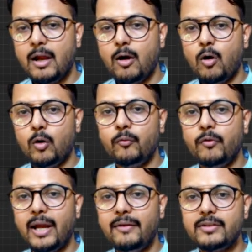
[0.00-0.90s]
on
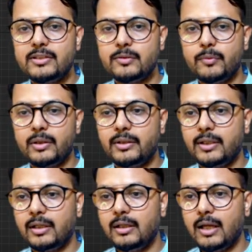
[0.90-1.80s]
Y, which is
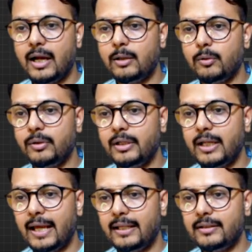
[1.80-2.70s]
vertical, I don't need
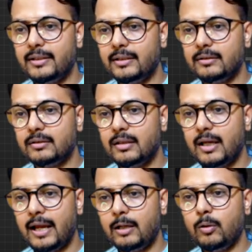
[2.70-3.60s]
anything,
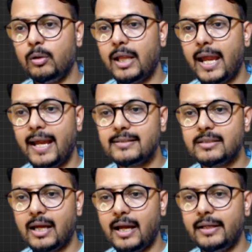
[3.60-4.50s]
and on X
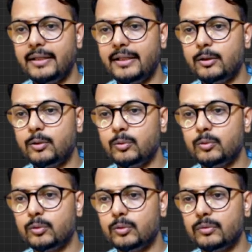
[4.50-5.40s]
I need to
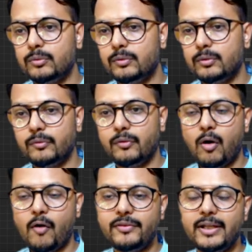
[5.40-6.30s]

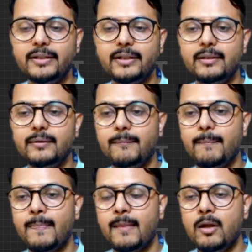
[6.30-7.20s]
offset it.
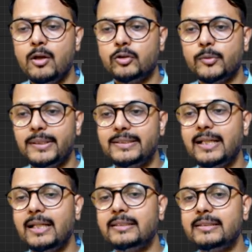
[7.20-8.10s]
So
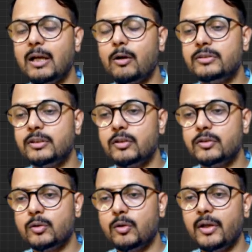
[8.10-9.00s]
basically it's now 0,
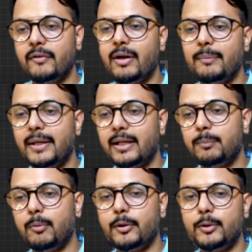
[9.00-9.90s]
0. If I make it
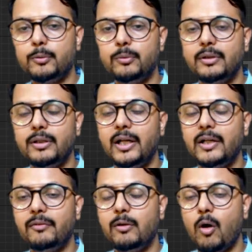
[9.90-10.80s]
0.2, it
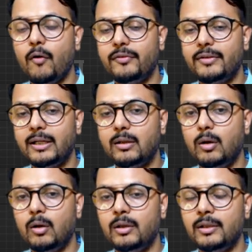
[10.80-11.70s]
will offset
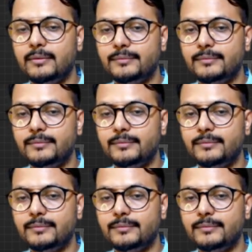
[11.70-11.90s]
on